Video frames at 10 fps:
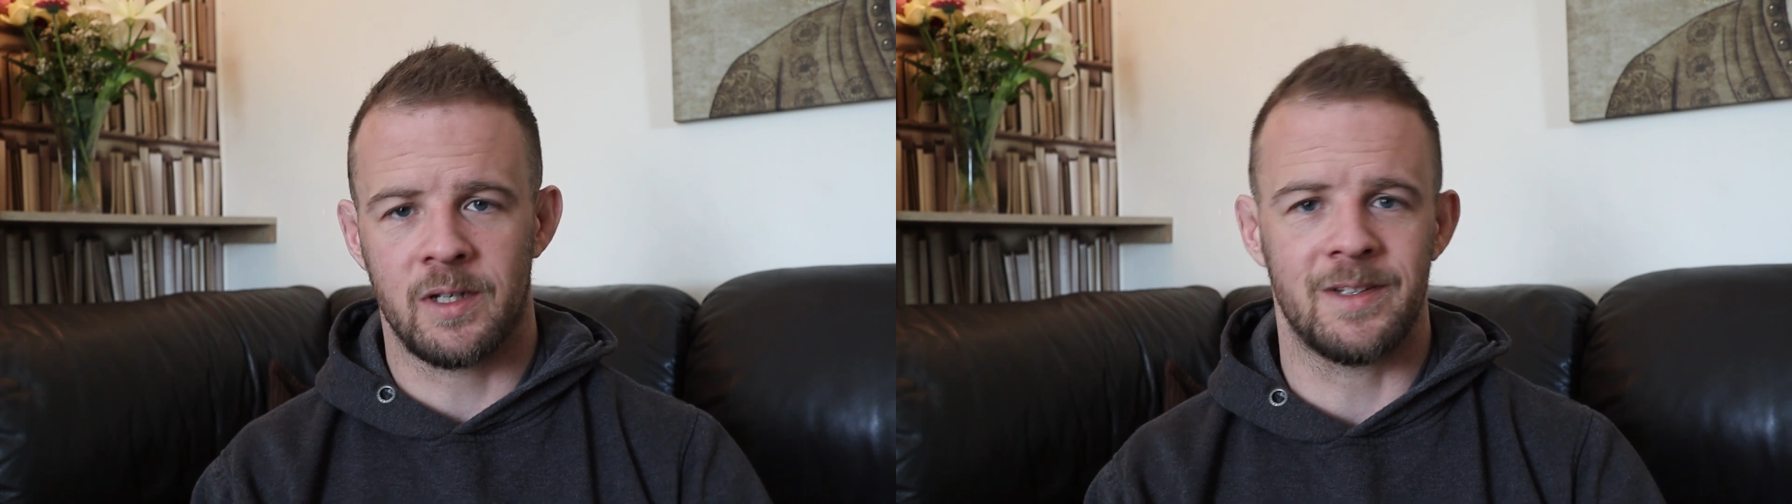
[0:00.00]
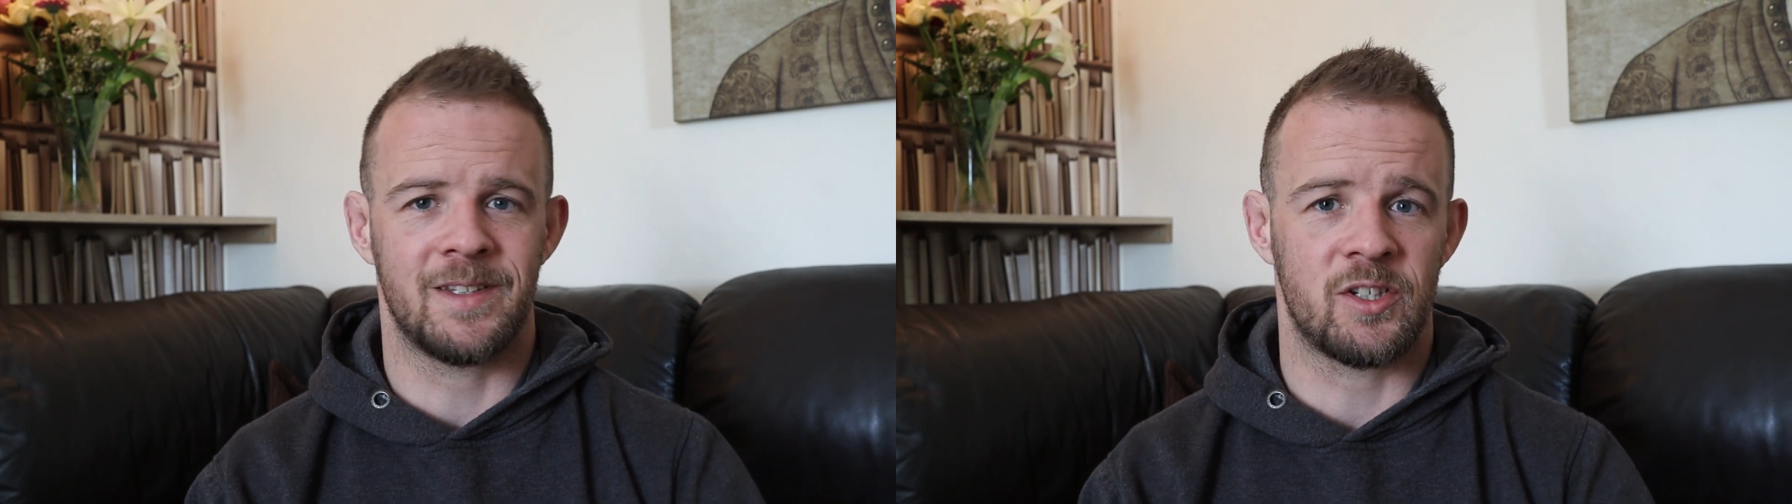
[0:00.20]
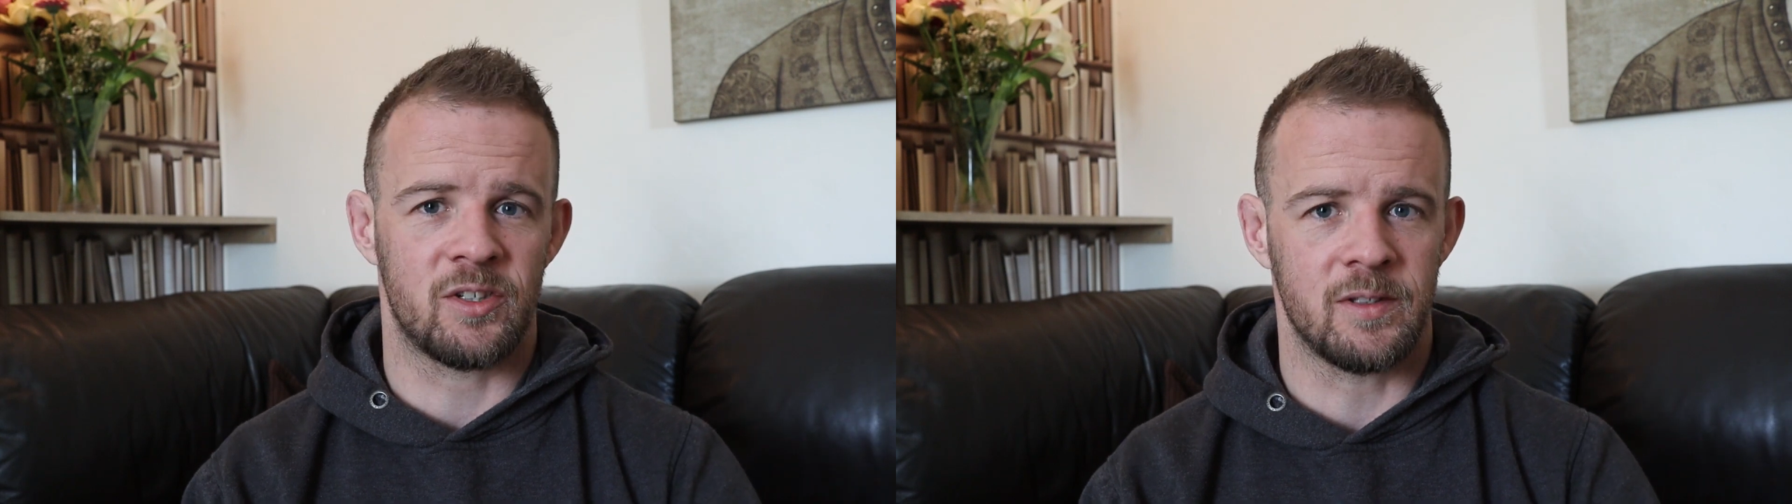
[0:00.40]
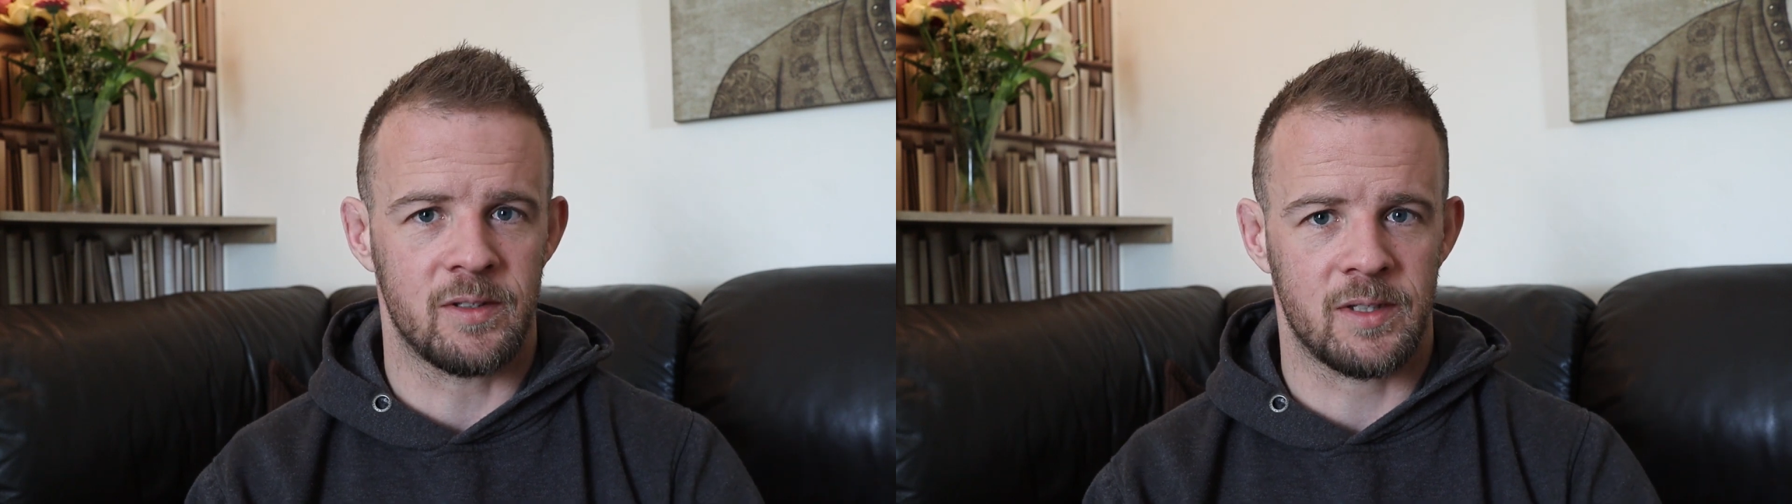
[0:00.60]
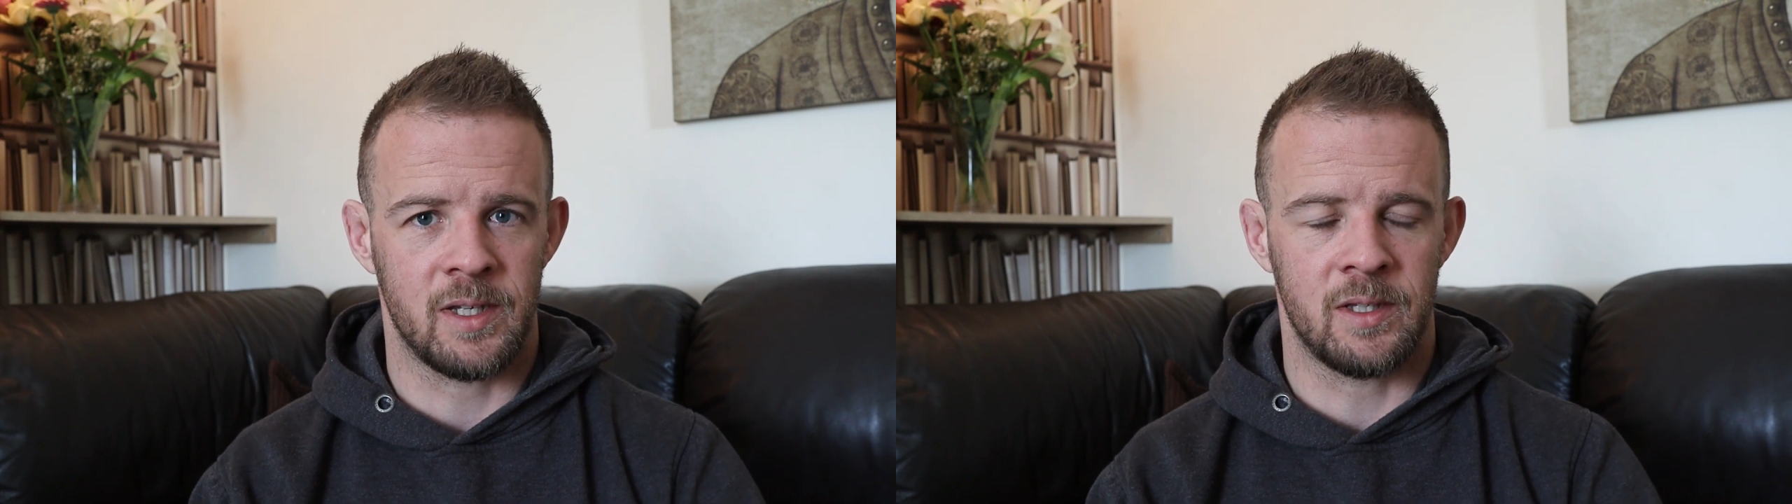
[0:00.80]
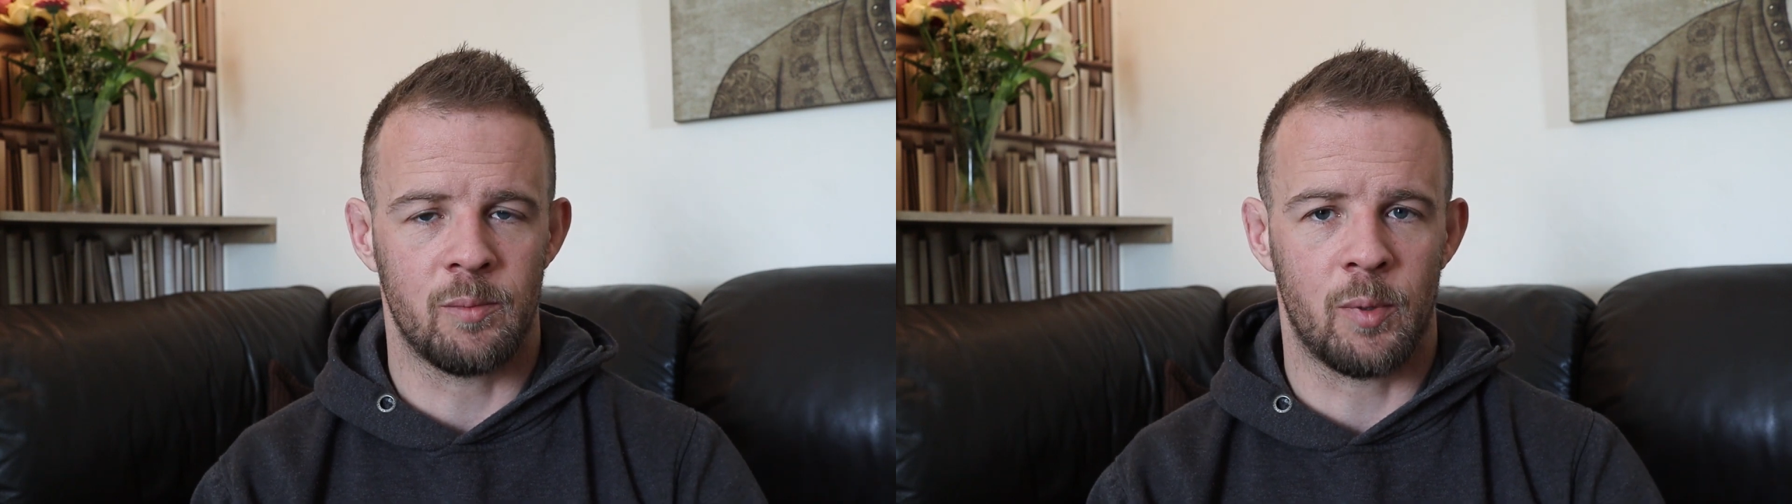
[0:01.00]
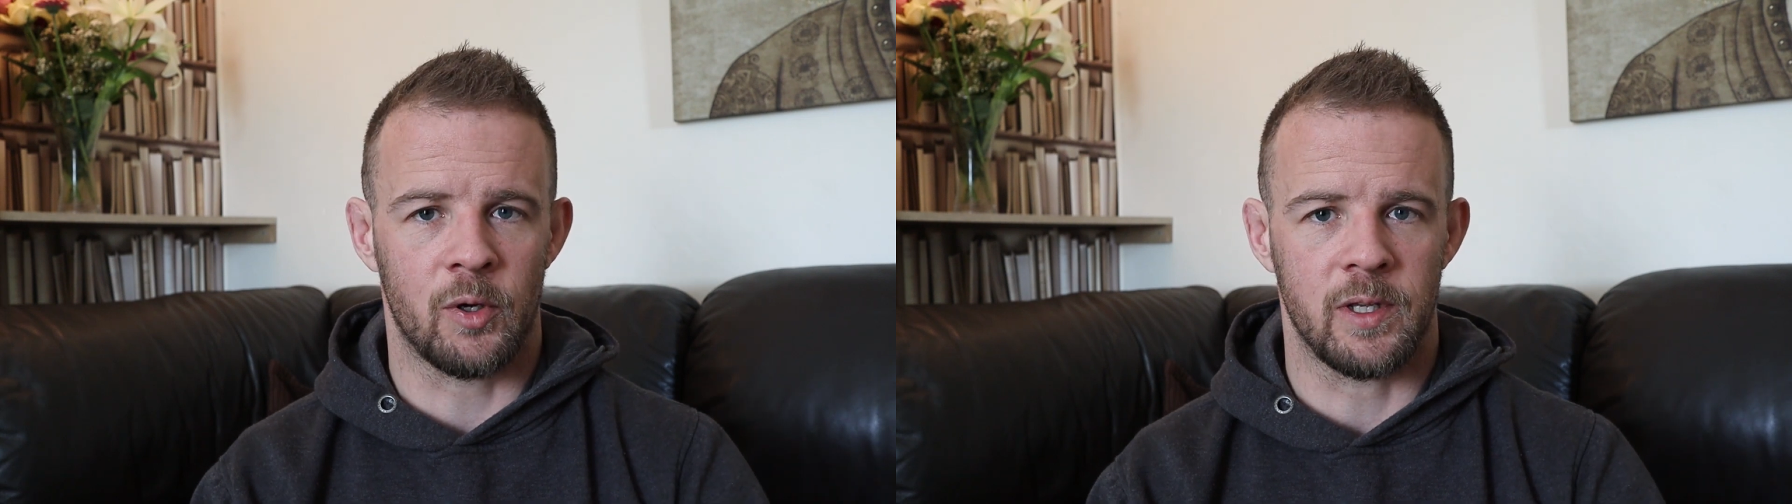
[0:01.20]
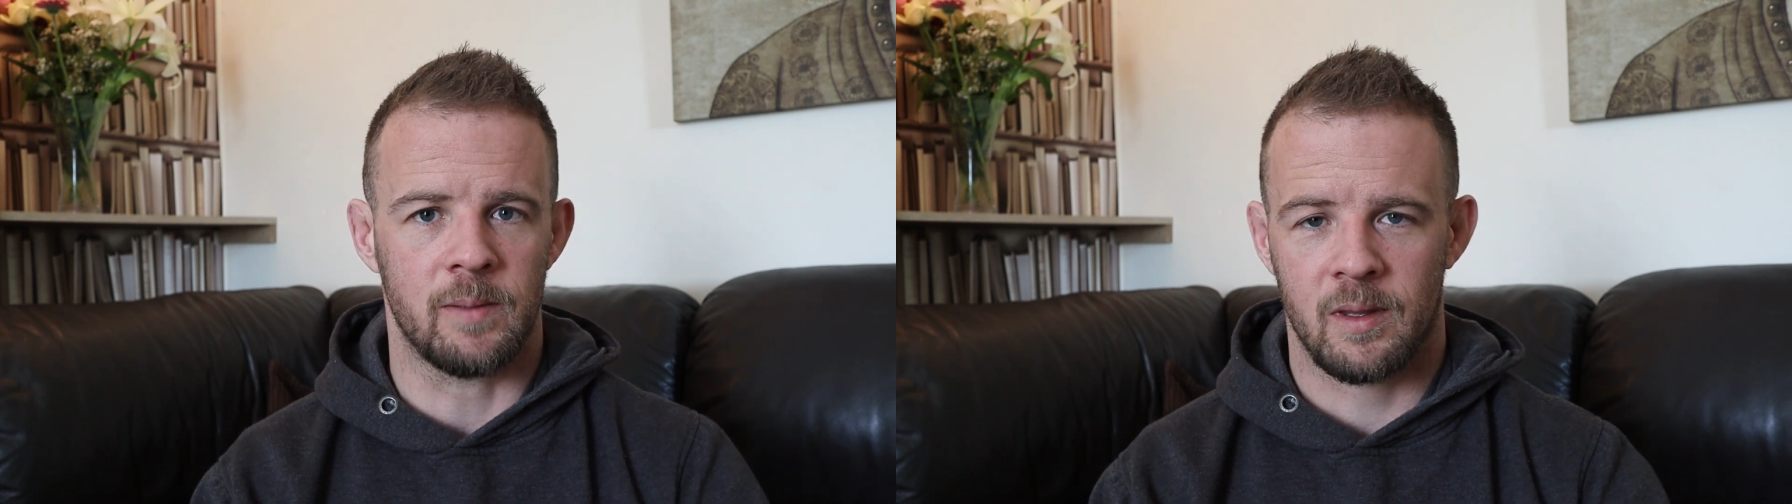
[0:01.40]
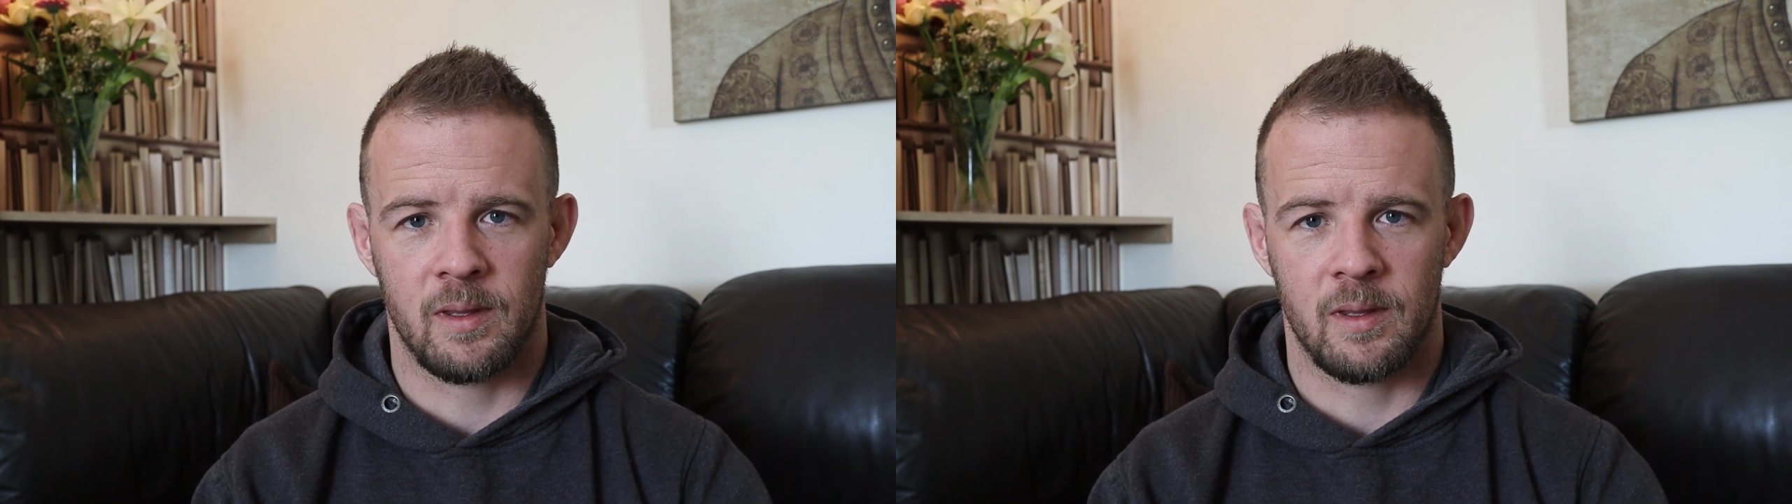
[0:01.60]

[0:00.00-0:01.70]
conditions in the body.